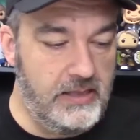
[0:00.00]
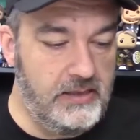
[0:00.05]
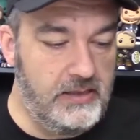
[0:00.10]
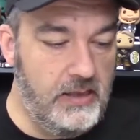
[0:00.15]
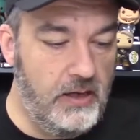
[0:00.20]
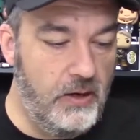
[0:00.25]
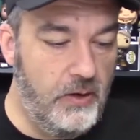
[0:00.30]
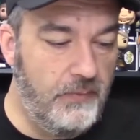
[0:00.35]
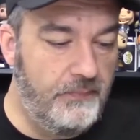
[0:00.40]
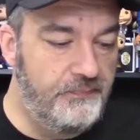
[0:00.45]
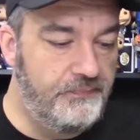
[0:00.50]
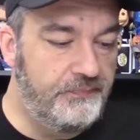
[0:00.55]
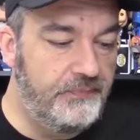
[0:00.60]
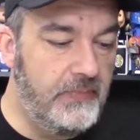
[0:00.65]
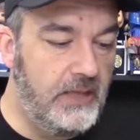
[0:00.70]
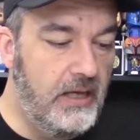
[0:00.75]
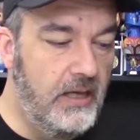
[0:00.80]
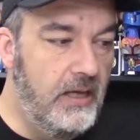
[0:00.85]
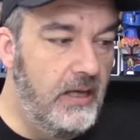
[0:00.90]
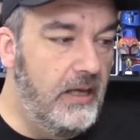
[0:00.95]
So
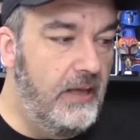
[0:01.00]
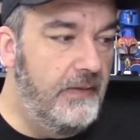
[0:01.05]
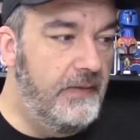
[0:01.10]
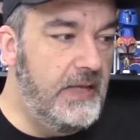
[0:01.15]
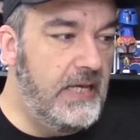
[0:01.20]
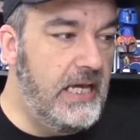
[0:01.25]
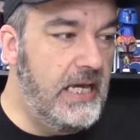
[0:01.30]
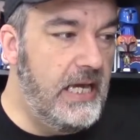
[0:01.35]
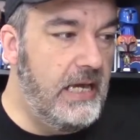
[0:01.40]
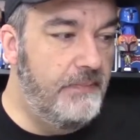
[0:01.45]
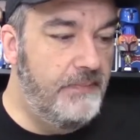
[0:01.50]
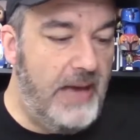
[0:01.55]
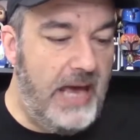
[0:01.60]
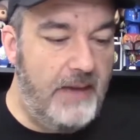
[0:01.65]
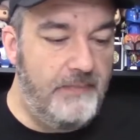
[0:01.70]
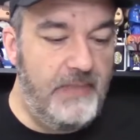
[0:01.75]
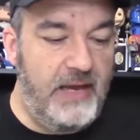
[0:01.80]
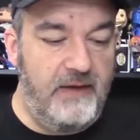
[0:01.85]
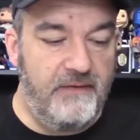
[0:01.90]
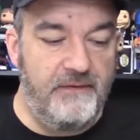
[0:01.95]
the
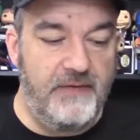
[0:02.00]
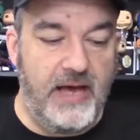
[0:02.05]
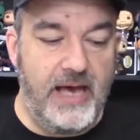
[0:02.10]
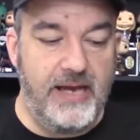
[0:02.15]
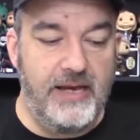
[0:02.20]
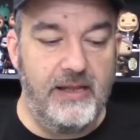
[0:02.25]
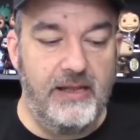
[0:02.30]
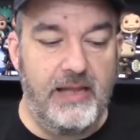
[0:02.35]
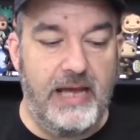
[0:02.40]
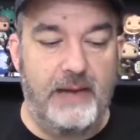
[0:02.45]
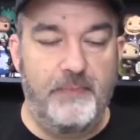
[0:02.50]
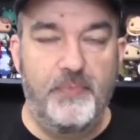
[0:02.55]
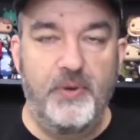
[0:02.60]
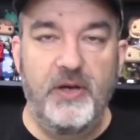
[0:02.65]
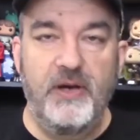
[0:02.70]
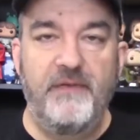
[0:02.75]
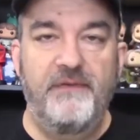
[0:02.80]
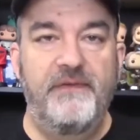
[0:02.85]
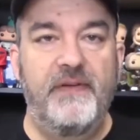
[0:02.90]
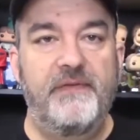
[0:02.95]
Batman vinyl, I
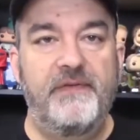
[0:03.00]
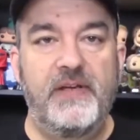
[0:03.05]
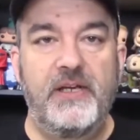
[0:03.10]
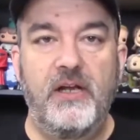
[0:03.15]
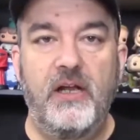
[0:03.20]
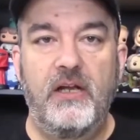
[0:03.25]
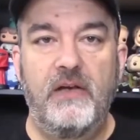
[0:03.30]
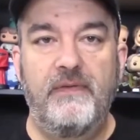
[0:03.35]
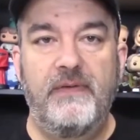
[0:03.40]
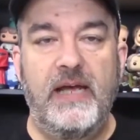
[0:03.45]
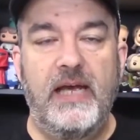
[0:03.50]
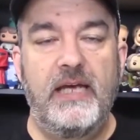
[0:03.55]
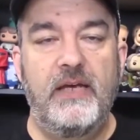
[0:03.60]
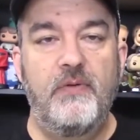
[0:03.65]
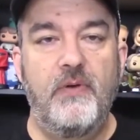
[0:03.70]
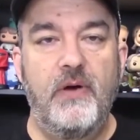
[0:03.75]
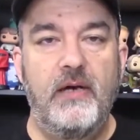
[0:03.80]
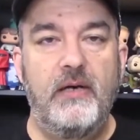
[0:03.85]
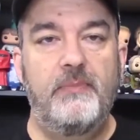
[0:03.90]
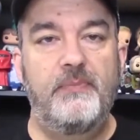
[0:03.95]
put a $50
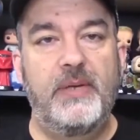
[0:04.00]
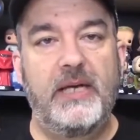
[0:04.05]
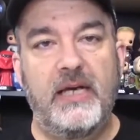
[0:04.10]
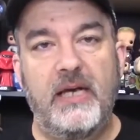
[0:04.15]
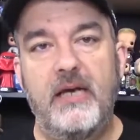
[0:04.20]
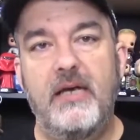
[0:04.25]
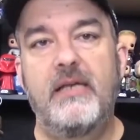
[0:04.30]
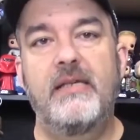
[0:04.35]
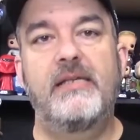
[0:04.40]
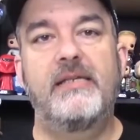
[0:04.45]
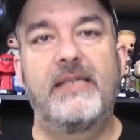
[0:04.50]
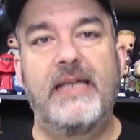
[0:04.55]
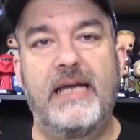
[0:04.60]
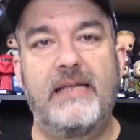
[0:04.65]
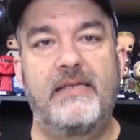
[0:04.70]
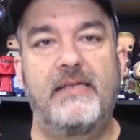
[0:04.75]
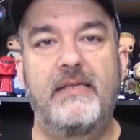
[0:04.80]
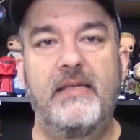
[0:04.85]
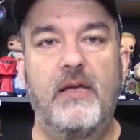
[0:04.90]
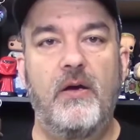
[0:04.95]
value on it because
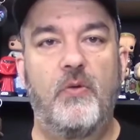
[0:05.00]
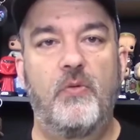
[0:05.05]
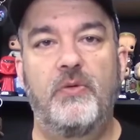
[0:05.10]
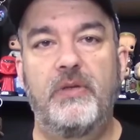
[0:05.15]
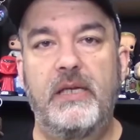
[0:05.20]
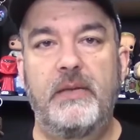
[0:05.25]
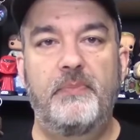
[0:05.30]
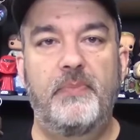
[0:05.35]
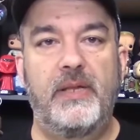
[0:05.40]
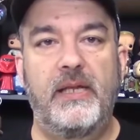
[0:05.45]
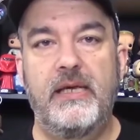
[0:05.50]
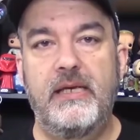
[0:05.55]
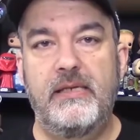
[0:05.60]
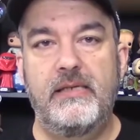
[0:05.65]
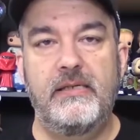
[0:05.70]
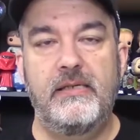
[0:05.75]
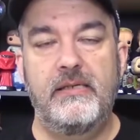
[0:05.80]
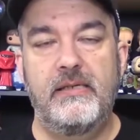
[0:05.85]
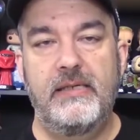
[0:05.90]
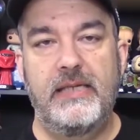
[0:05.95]
that's the only
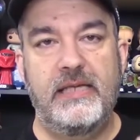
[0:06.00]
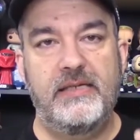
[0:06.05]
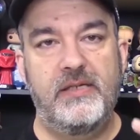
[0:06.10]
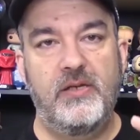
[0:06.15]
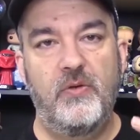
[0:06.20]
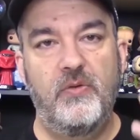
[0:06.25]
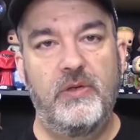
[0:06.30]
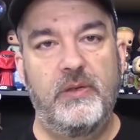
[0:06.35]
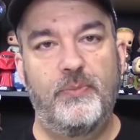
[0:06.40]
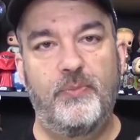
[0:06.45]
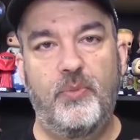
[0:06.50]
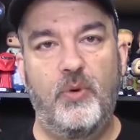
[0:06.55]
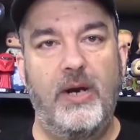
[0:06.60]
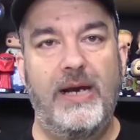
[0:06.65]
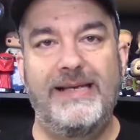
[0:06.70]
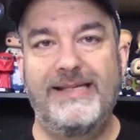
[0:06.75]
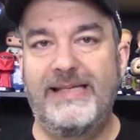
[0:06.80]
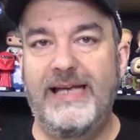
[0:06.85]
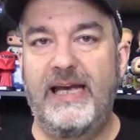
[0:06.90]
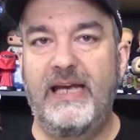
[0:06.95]
place, and that's the only
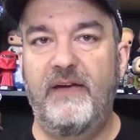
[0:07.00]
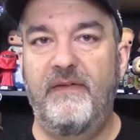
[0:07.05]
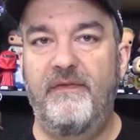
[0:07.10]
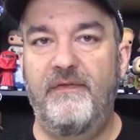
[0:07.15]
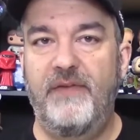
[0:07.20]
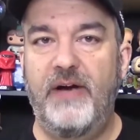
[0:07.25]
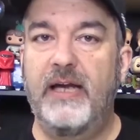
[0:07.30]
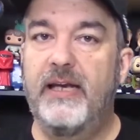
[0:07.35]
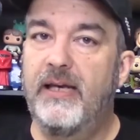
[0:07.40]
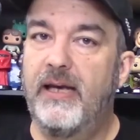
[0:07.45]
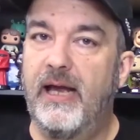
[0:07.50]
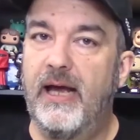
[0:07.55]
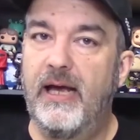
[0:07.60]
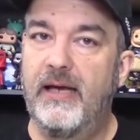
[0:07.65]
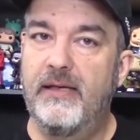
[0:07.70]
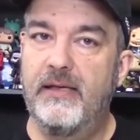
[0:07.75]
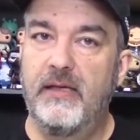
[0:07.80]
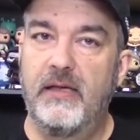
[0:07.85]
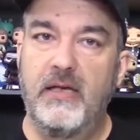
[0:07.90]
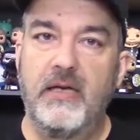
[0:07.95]
price I can find it
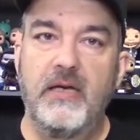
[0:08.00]
at.